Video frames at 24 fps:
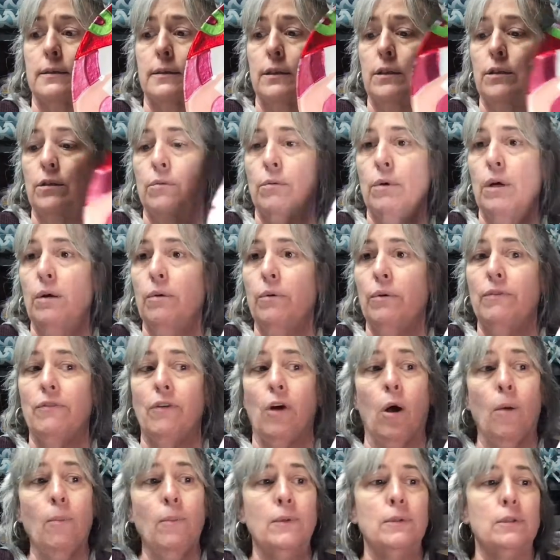You know what? We've
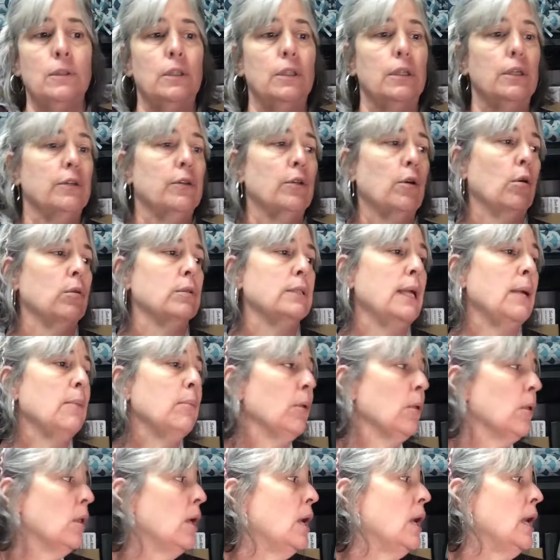almost cleared the whole
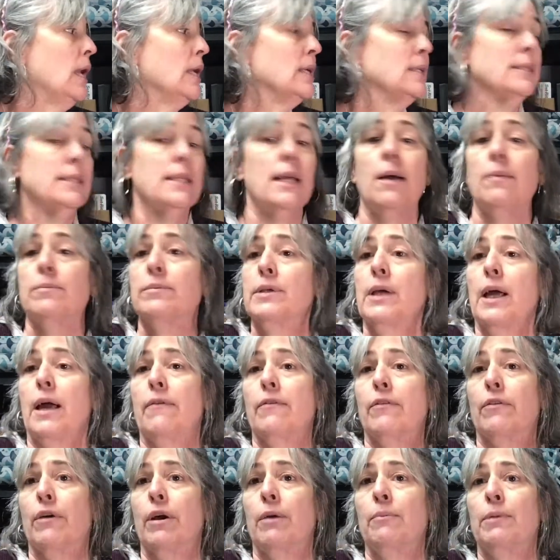table, except I
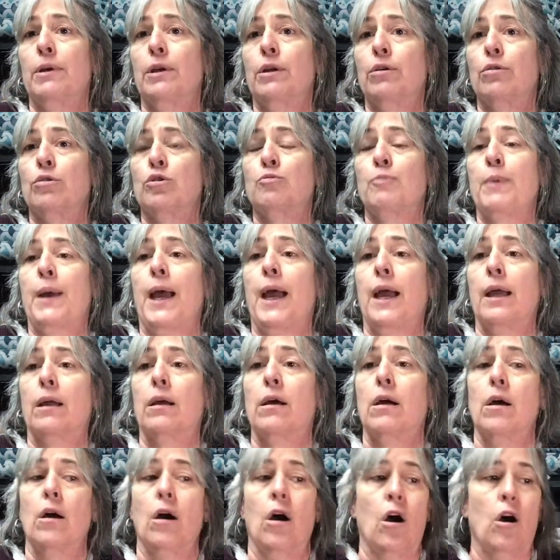have a great big huge bag
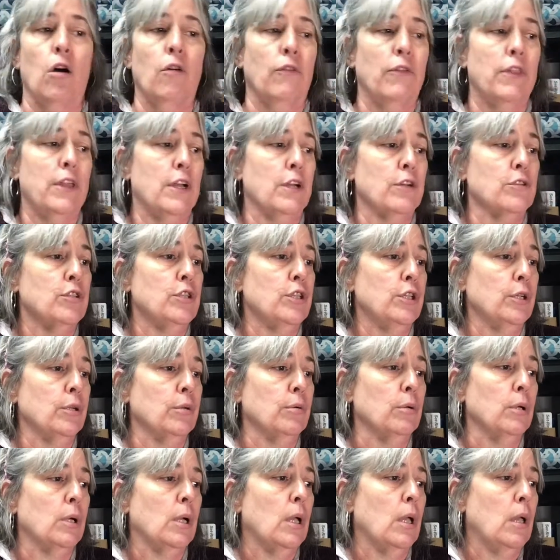over there
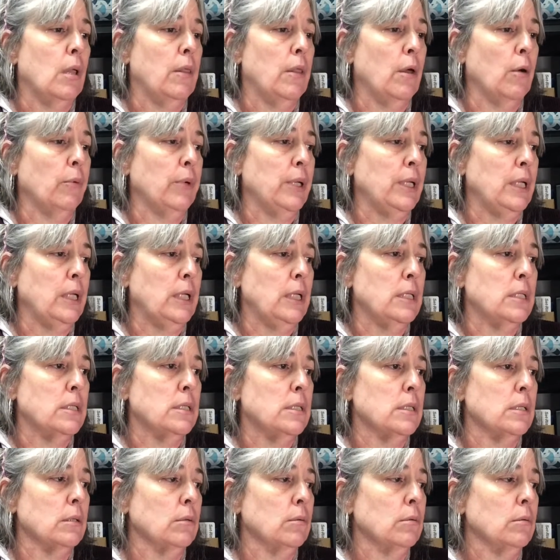too that we need
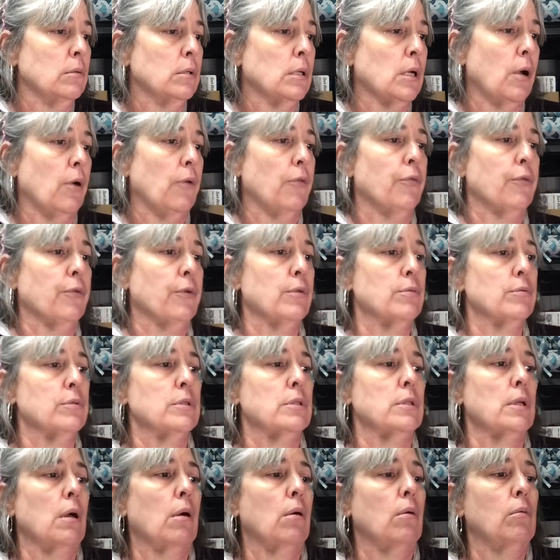to go through.
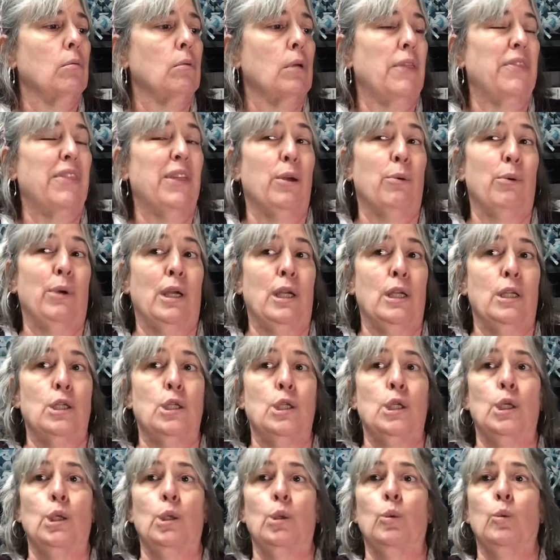So I think we can
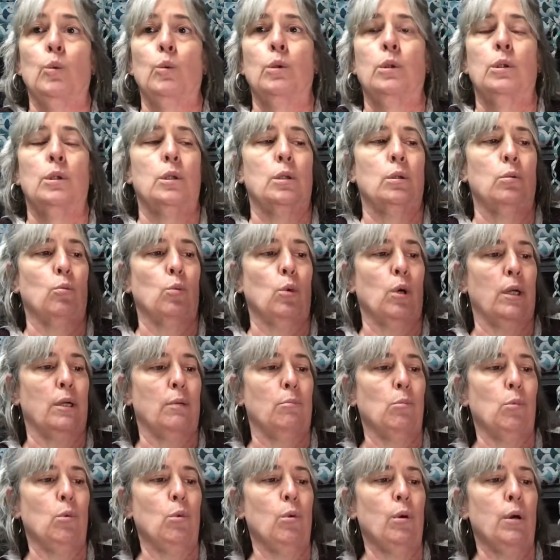do one
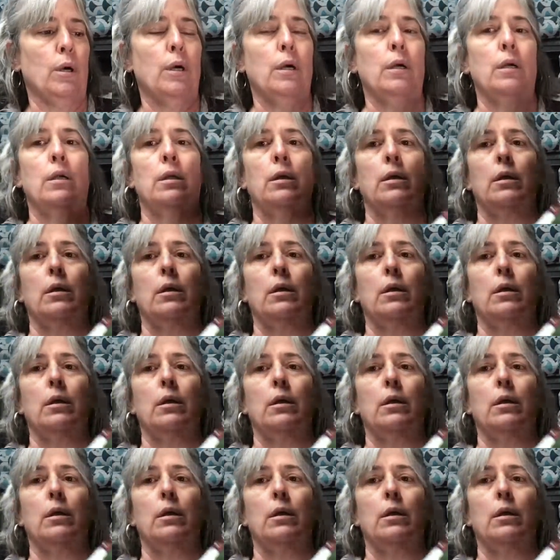more.